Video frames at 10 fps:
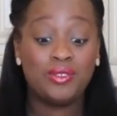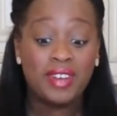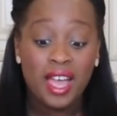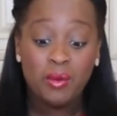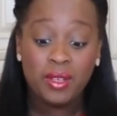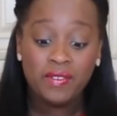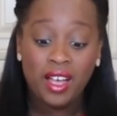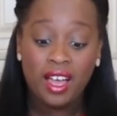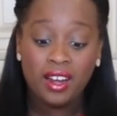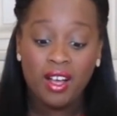now we've
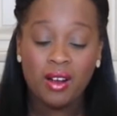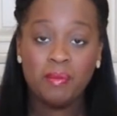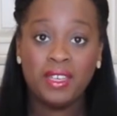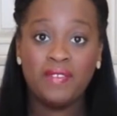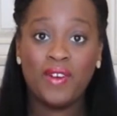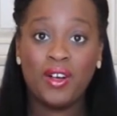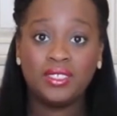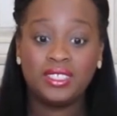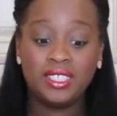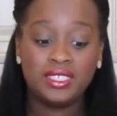got our beef all
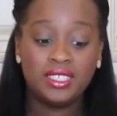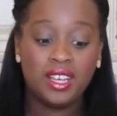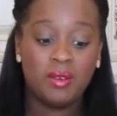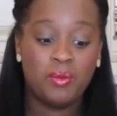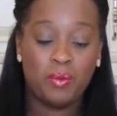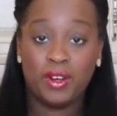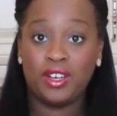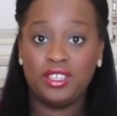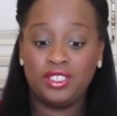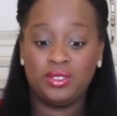seasoned up. What we're
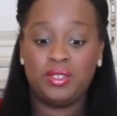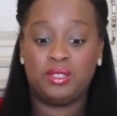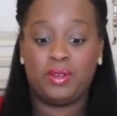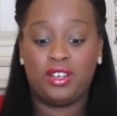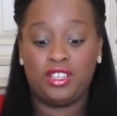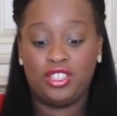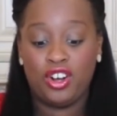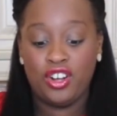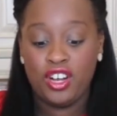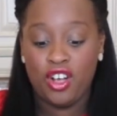gonna do is we're gonna
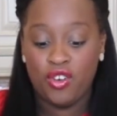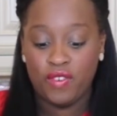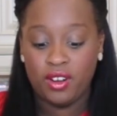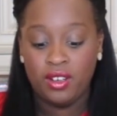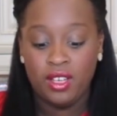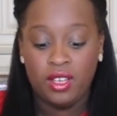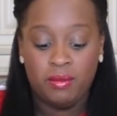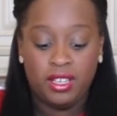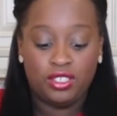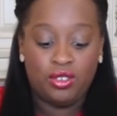turn it over,
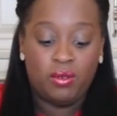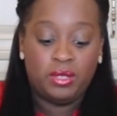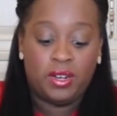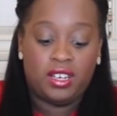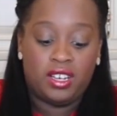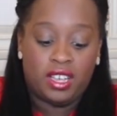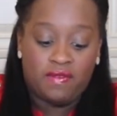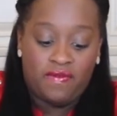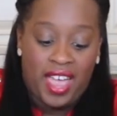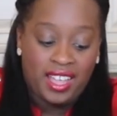because you always wanna cook it
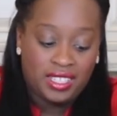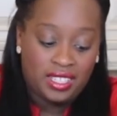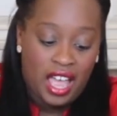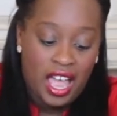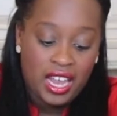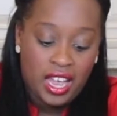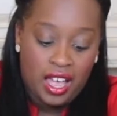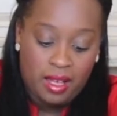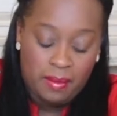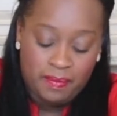fat side
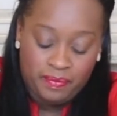up.